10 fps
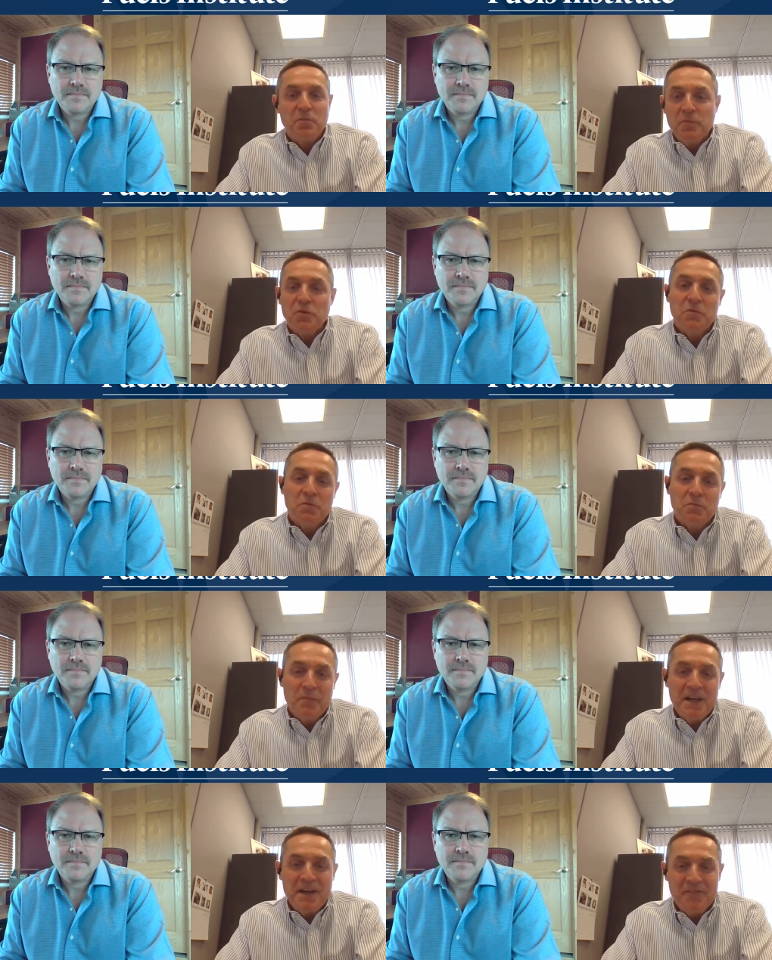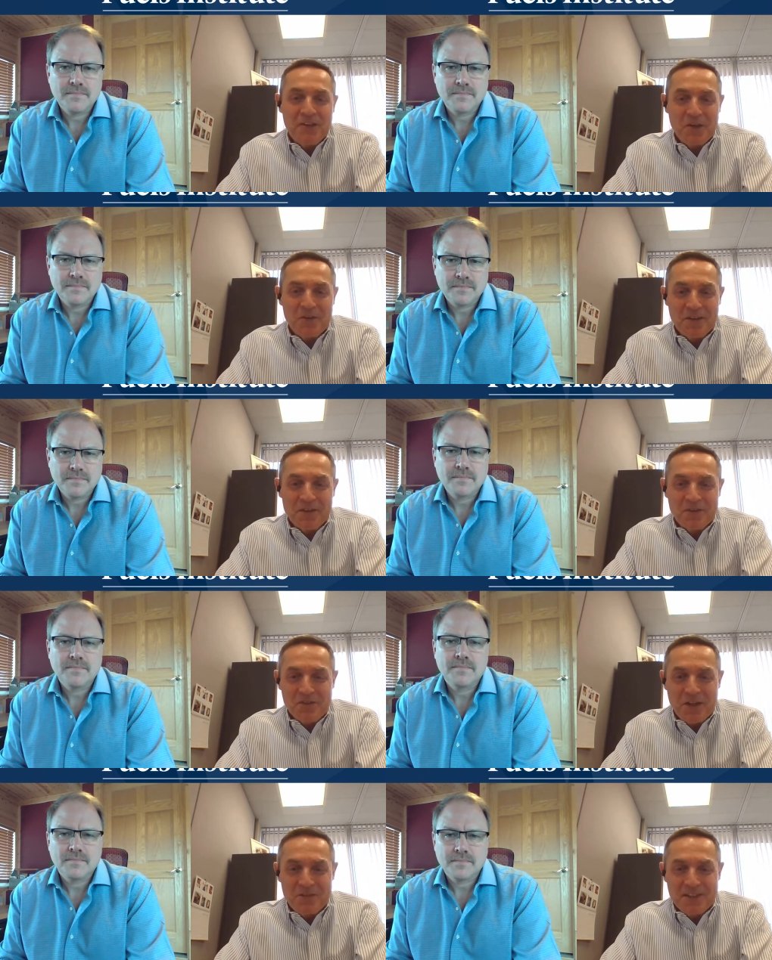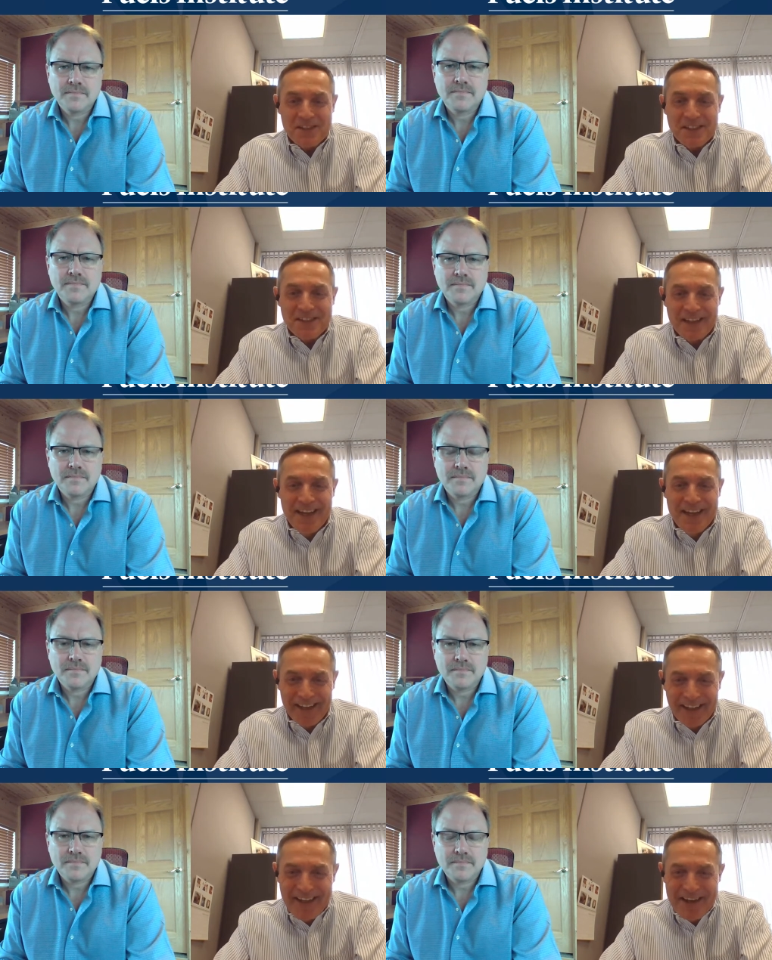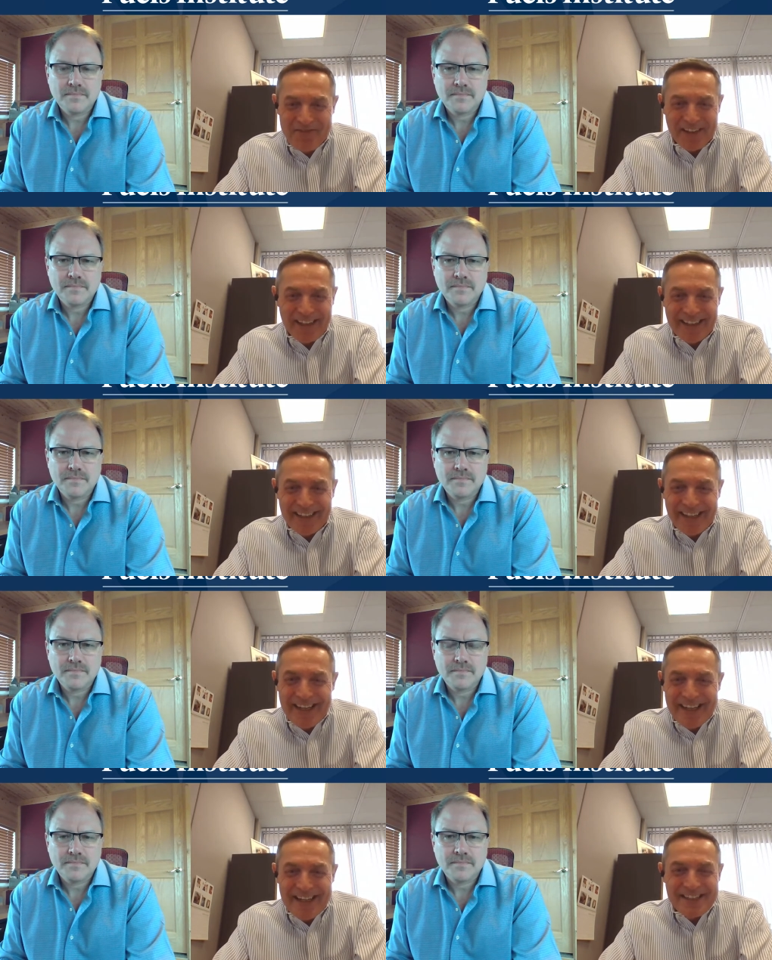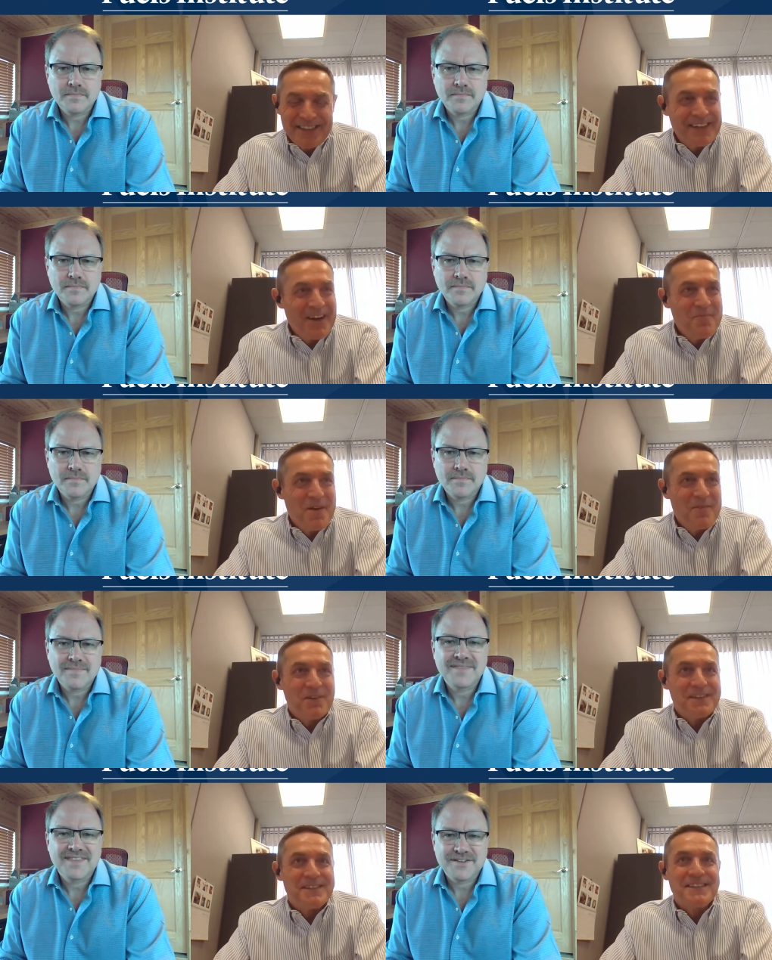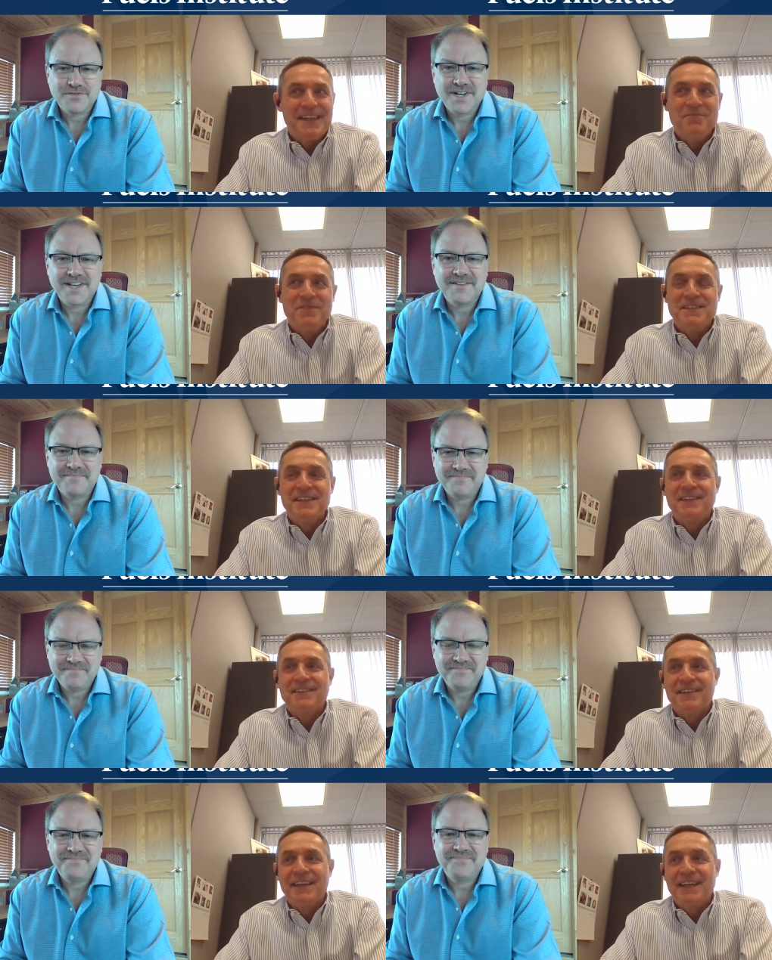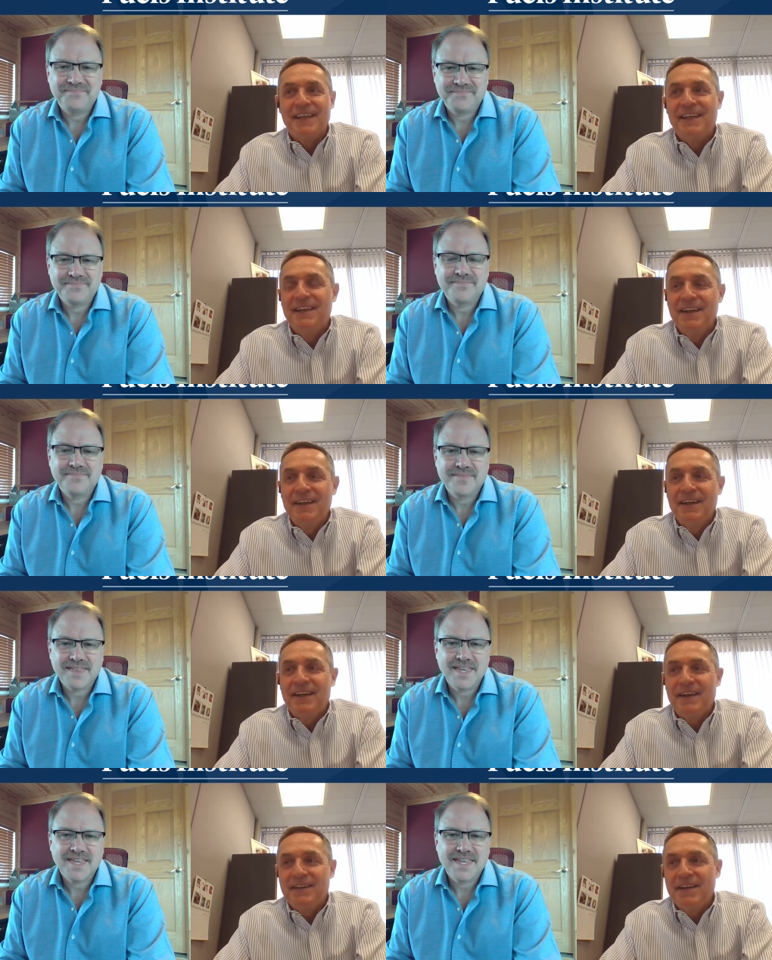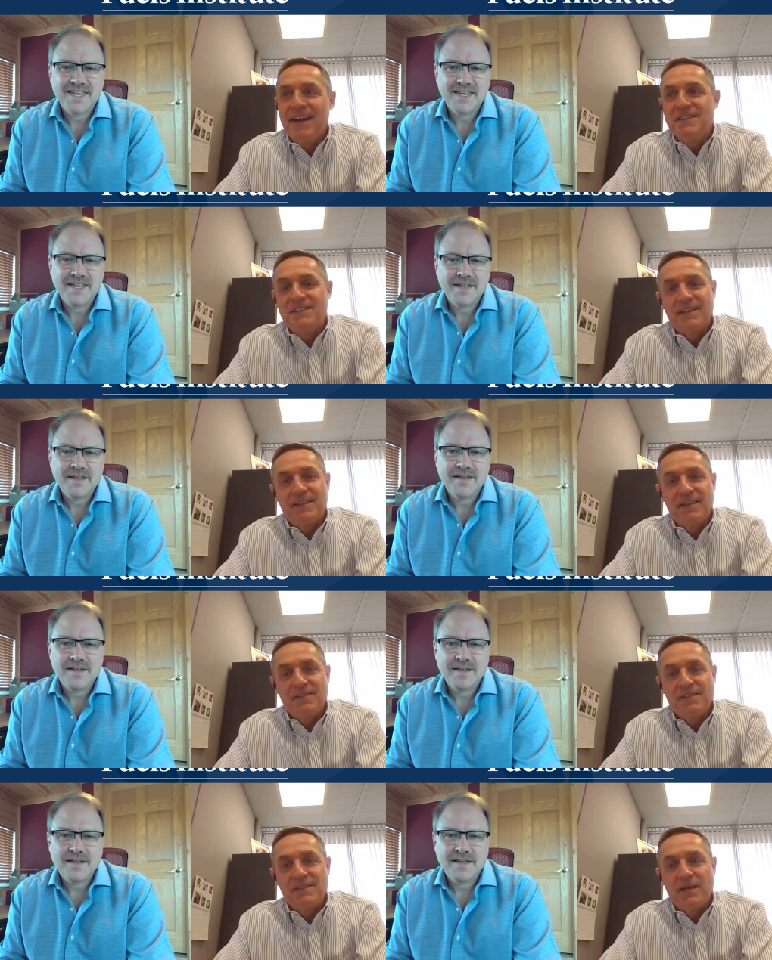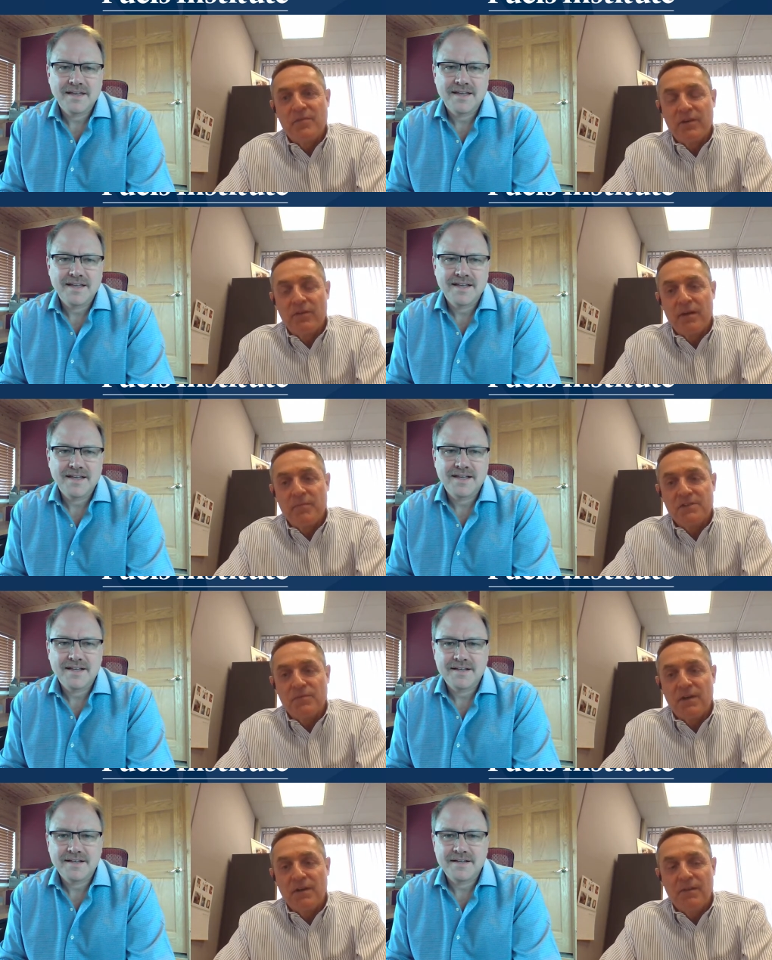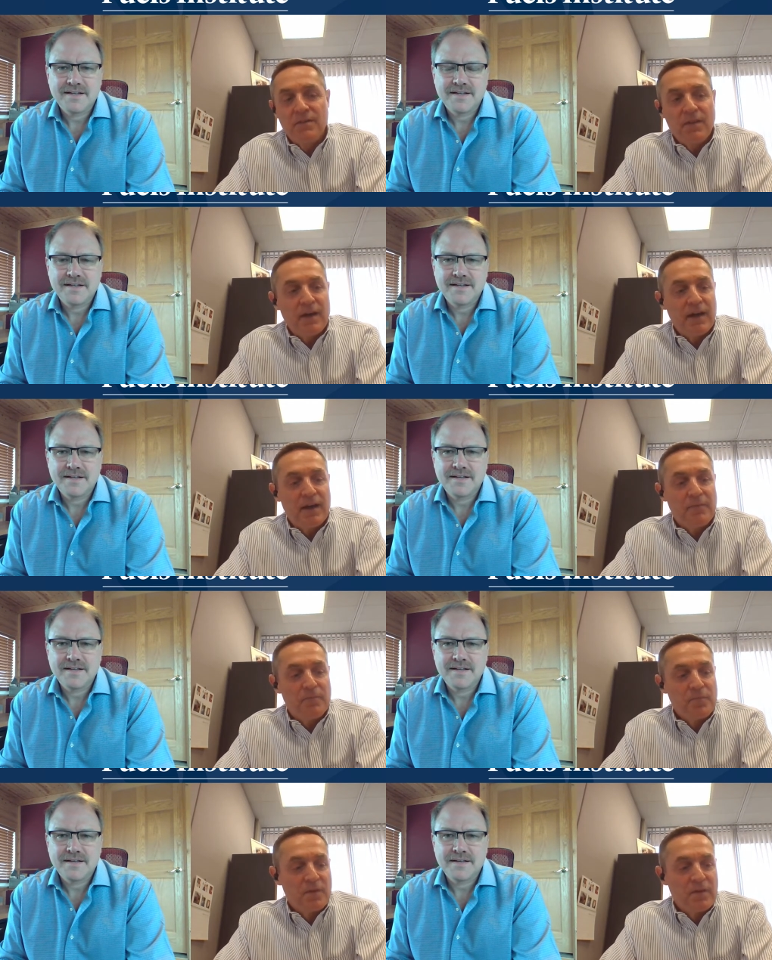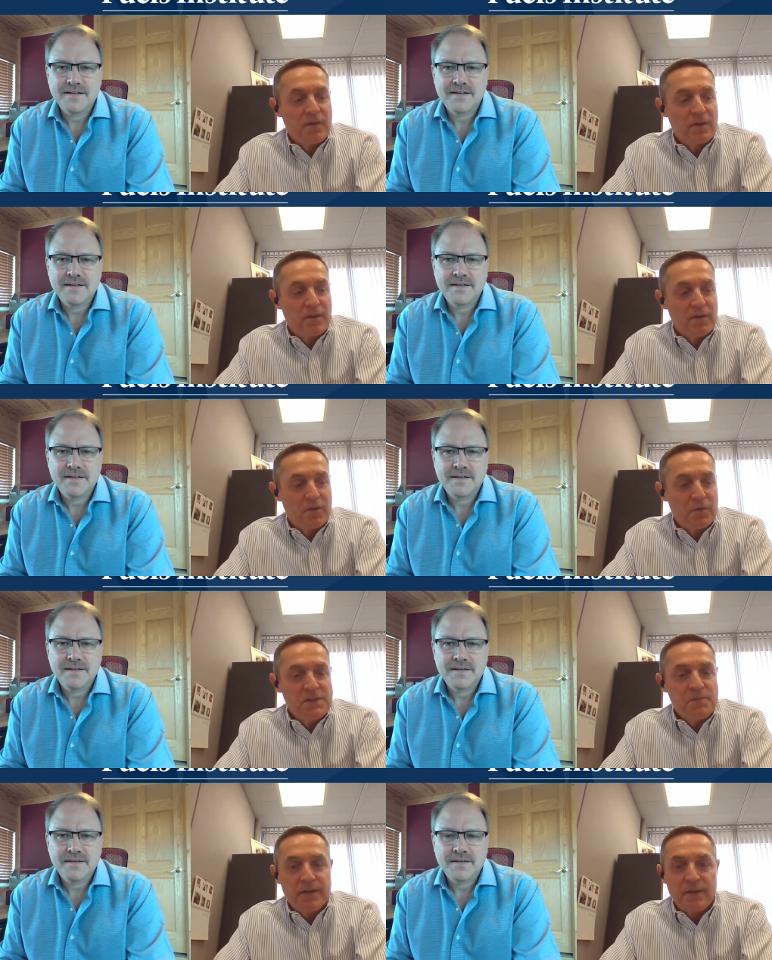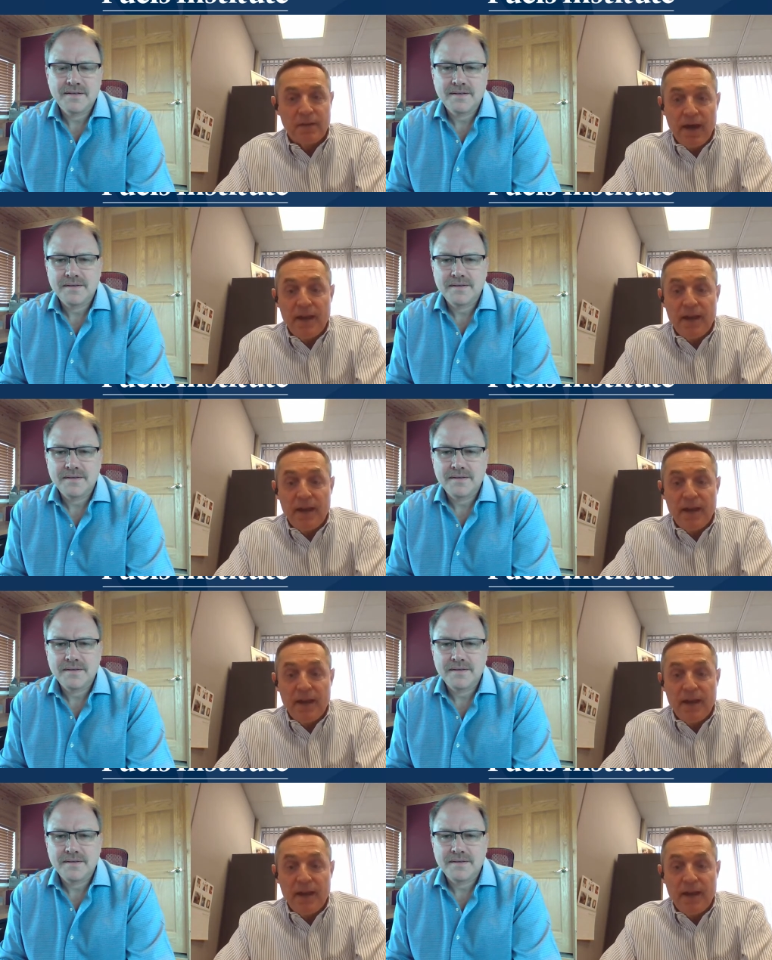Speaker 1: of people who may not even know that those jobs exist, frankly. So in our members,
Speaker 2: right. particularly
Speaker 1: uh, not just on the energy side, but agronomy as well, um, we spend